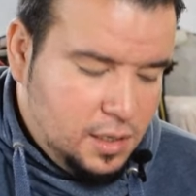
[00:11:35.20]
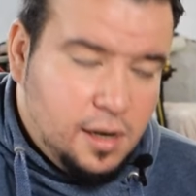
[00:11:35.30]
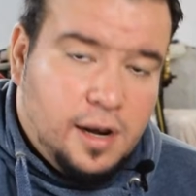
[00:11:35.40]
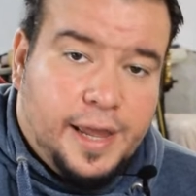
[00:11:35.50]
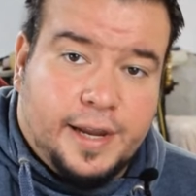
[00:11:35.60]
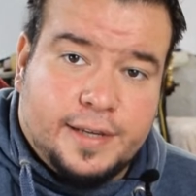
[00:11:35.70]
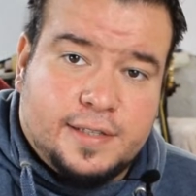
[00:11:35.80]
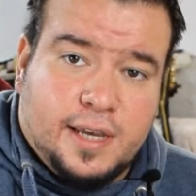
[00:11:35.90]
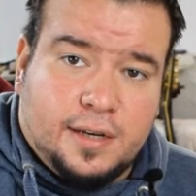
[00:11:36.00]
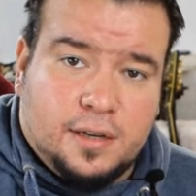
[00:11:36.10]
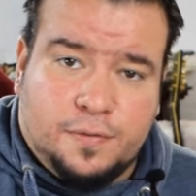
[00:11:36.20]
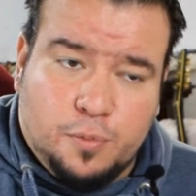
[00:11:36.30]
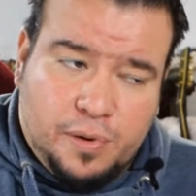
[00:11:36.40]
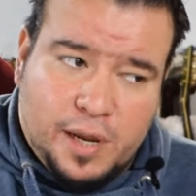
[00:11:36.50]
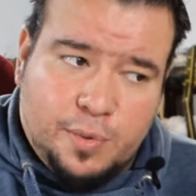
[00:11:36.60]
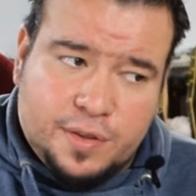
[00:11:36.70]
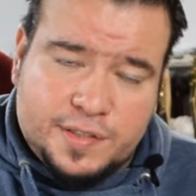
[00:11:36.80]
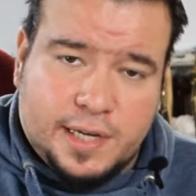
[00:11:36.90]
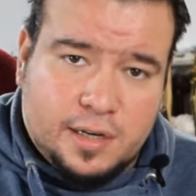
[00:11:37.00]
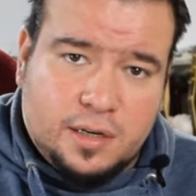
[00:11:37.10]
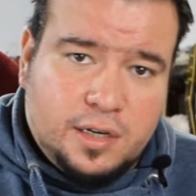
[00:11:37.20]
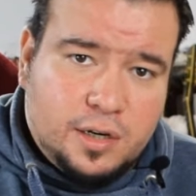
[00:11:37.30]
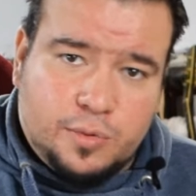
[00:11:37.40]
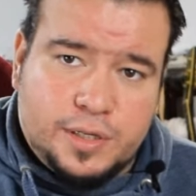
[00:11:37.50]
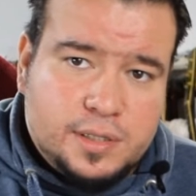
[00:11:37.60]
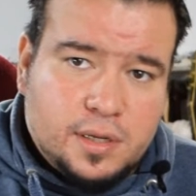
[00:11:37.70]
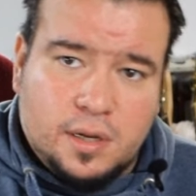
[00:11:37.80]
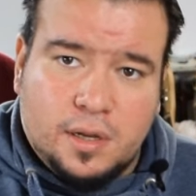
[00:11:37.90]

Like I said, if you play with a second guitarist